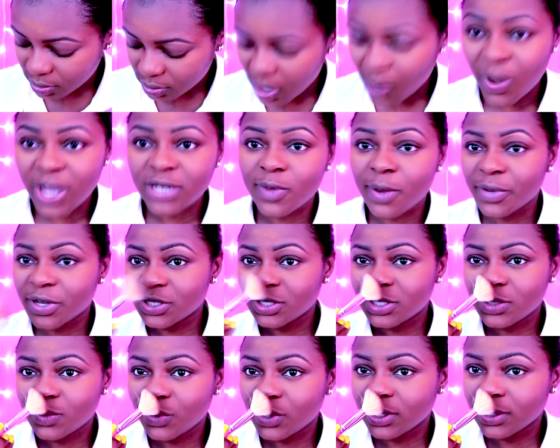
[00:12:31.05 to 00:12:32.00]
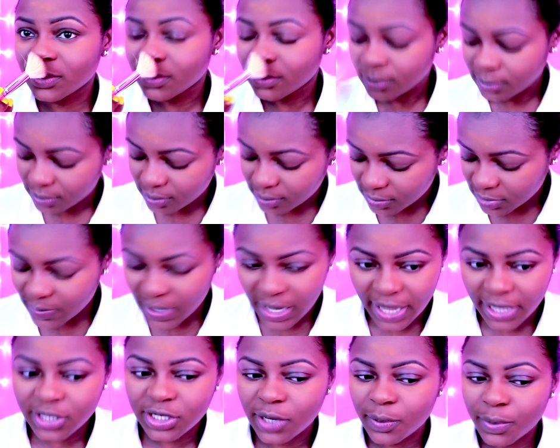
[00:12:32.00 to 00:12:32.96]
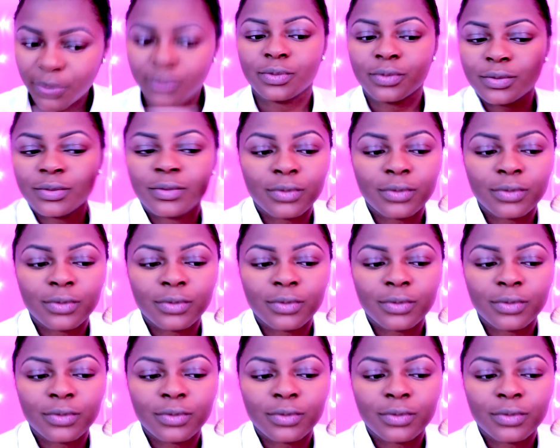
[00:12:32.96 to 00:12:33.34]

I washed my brushes this morning. It's my back shampoo.